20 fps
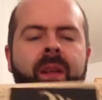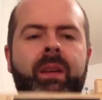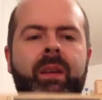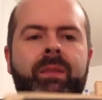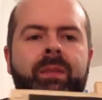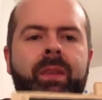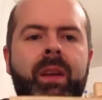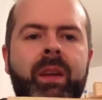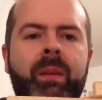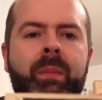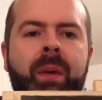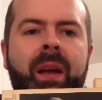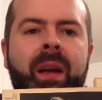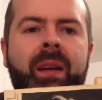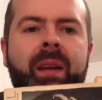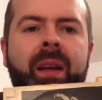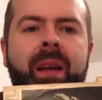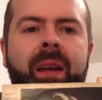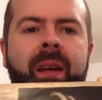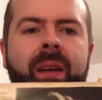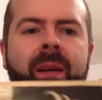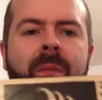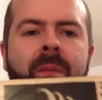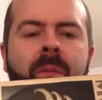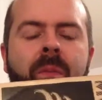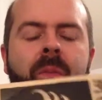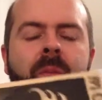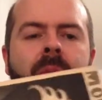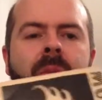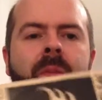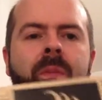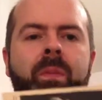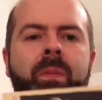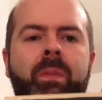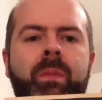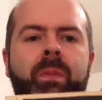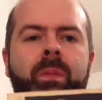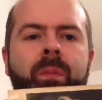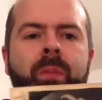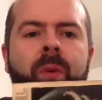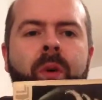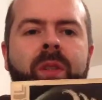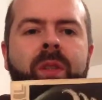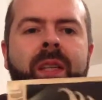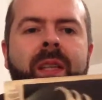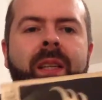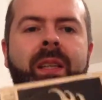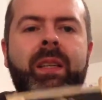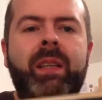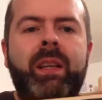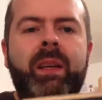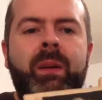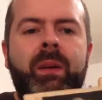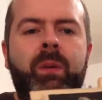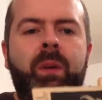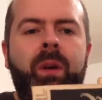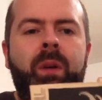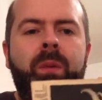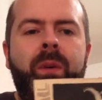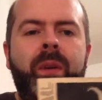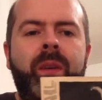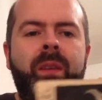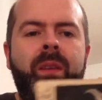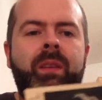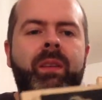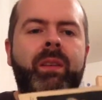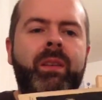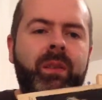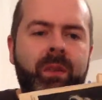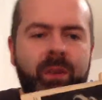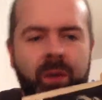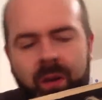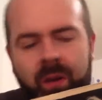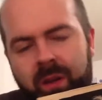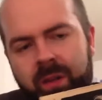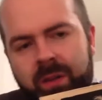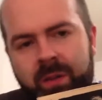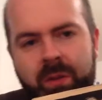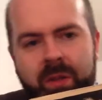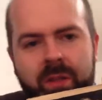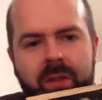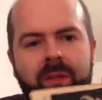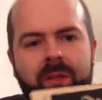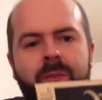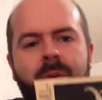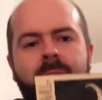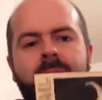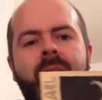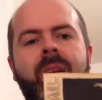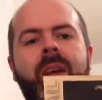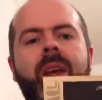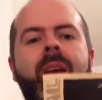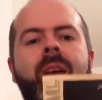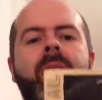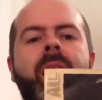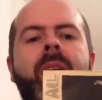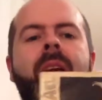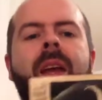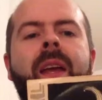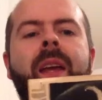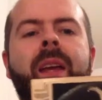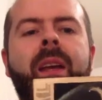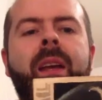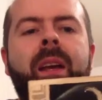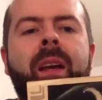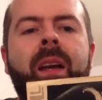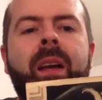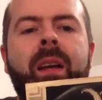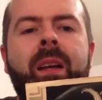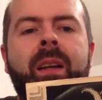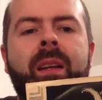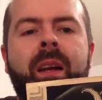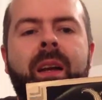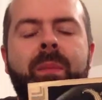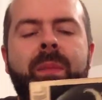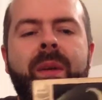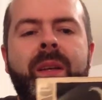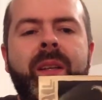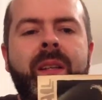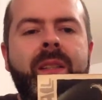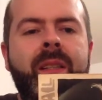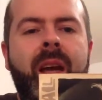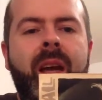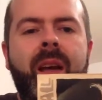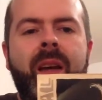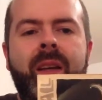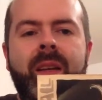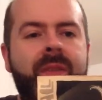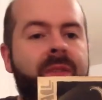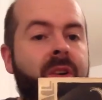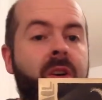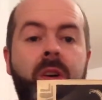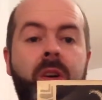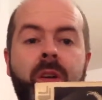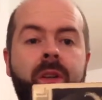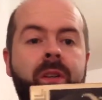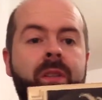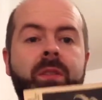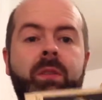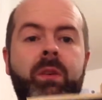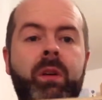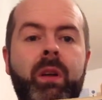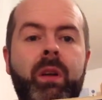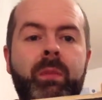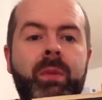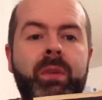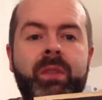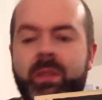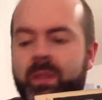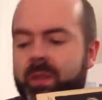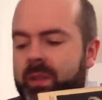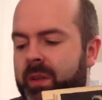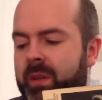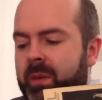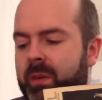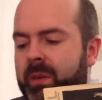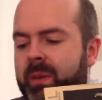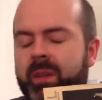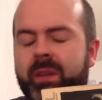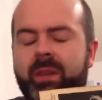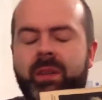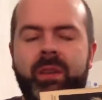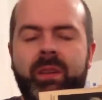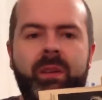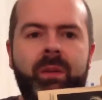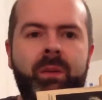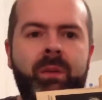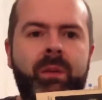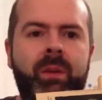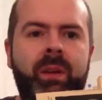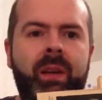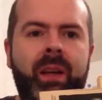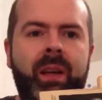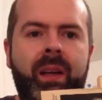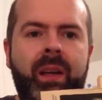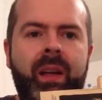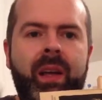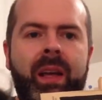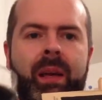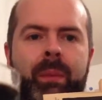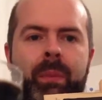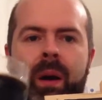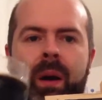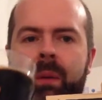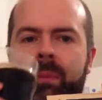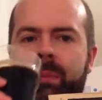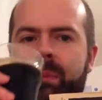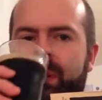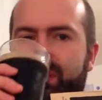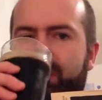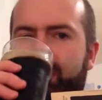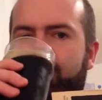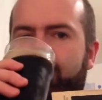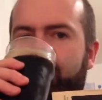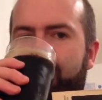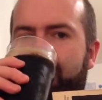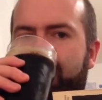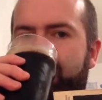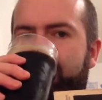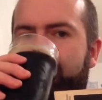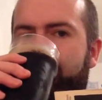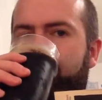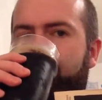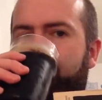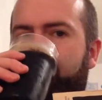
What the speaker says: a friend of mine, Brooksy, I work with and do all sorts of stuff with. He got me into this. I had never heard Destroy All Monsters, and Iggy Pop I know well, and